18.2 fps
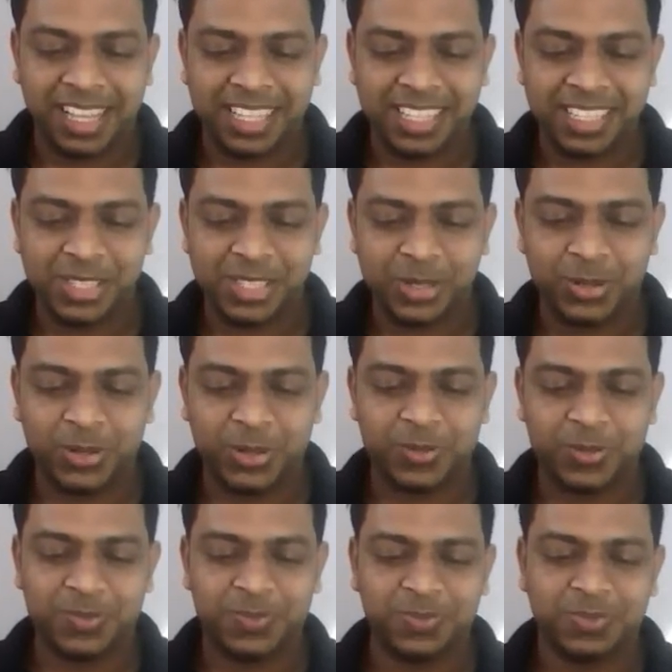
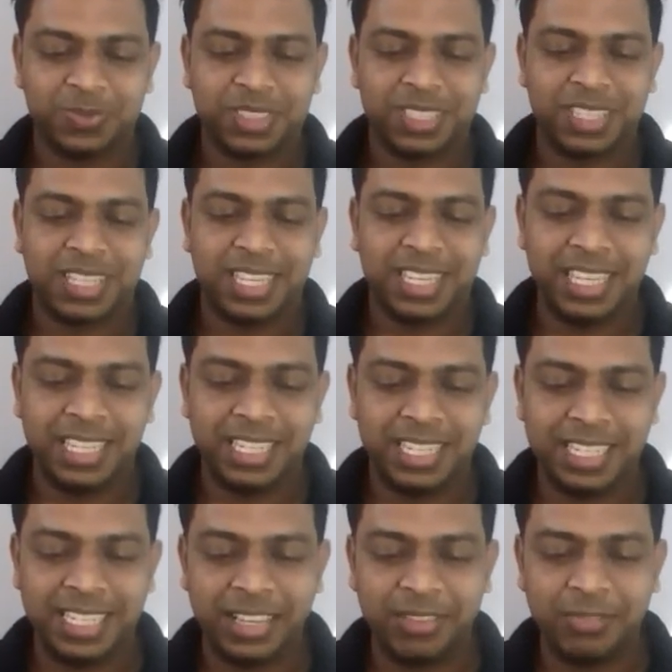So he
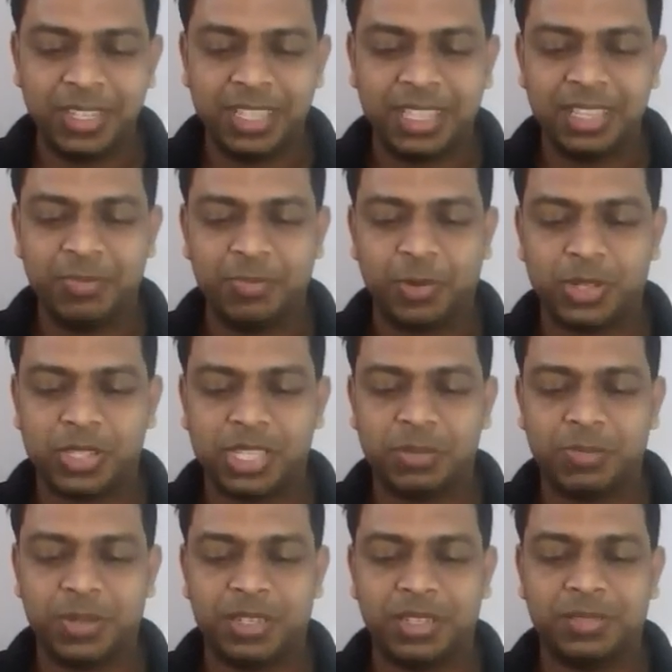did everything
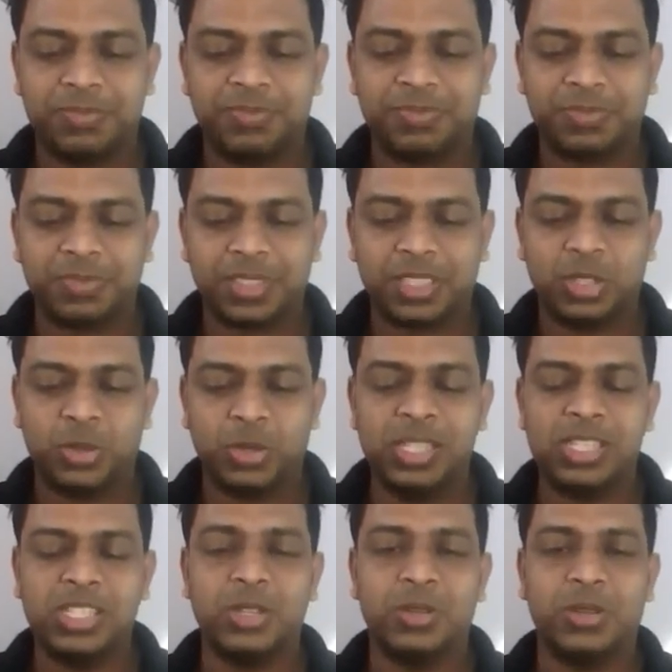possible to
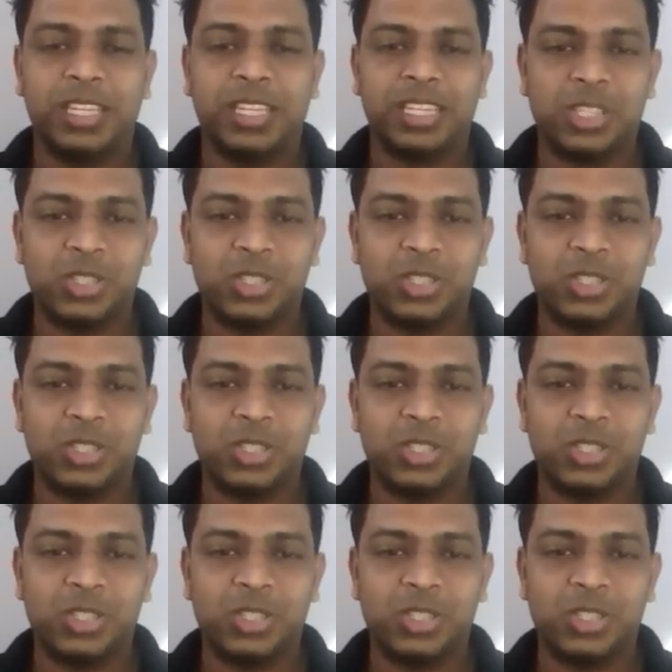insulate.